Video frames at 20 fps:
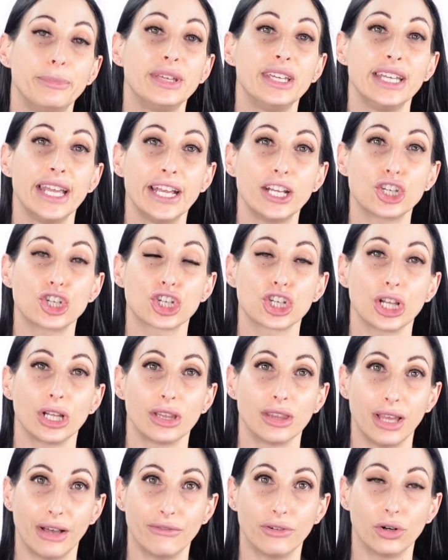pH
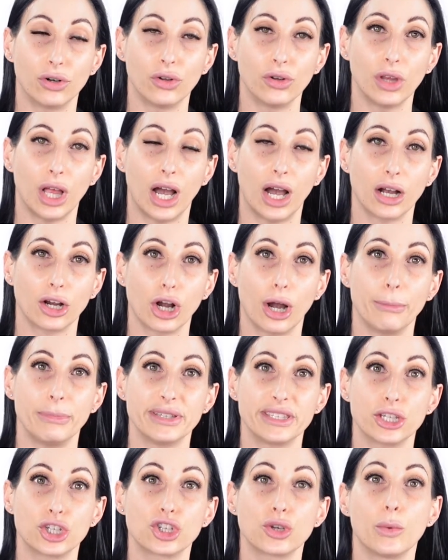level
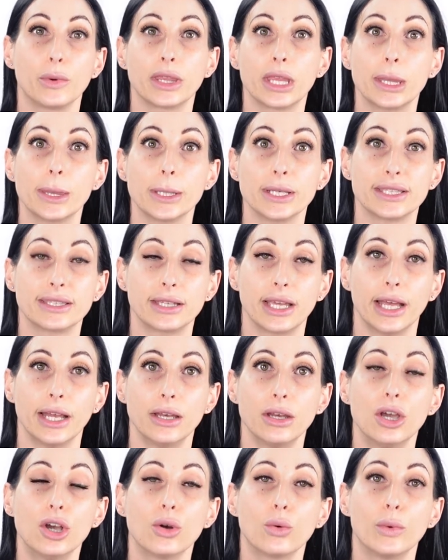composition within the
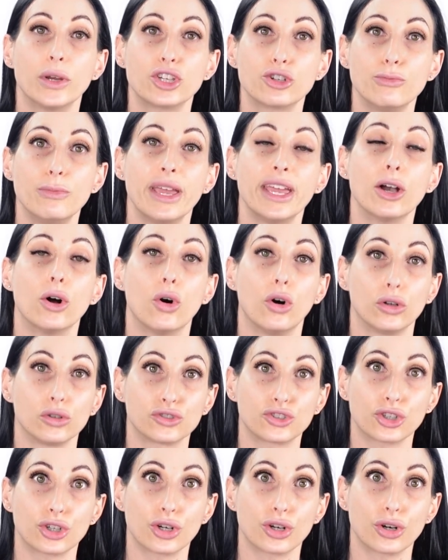skin, which may
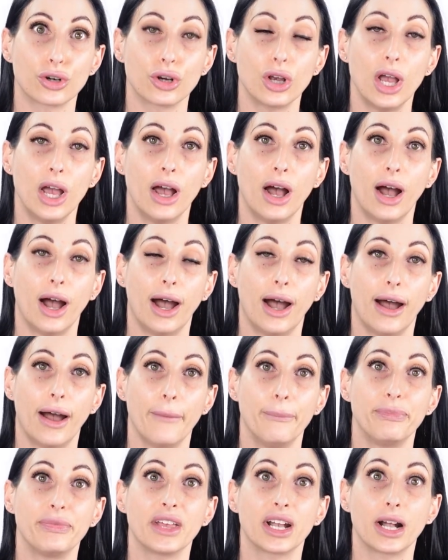alter
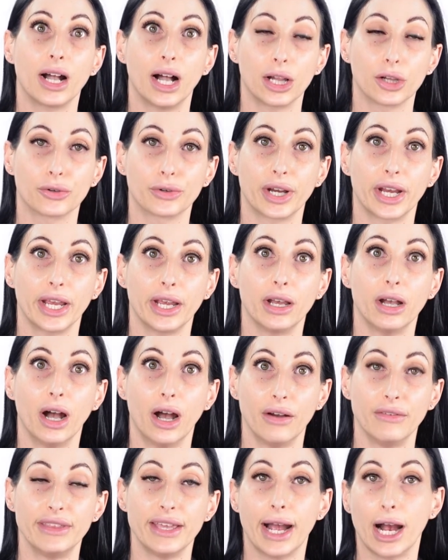the coloring
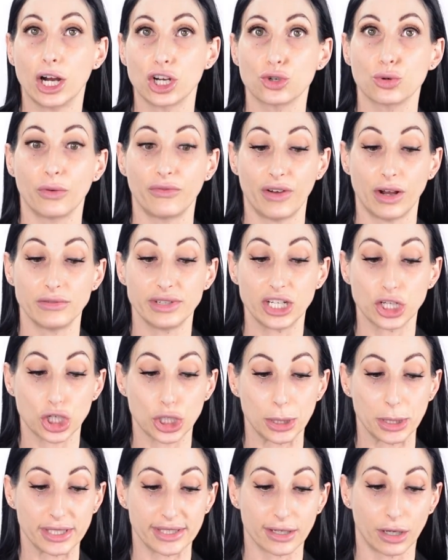of the actual
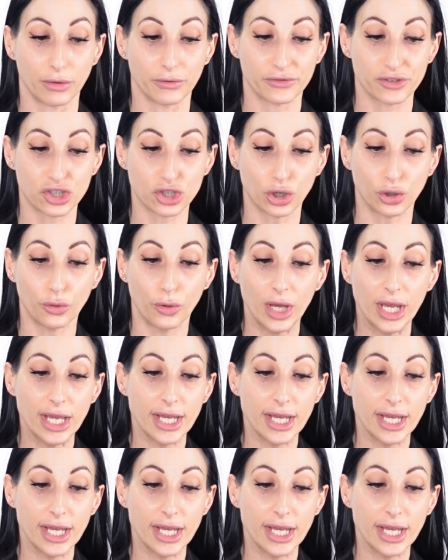foundation itself. So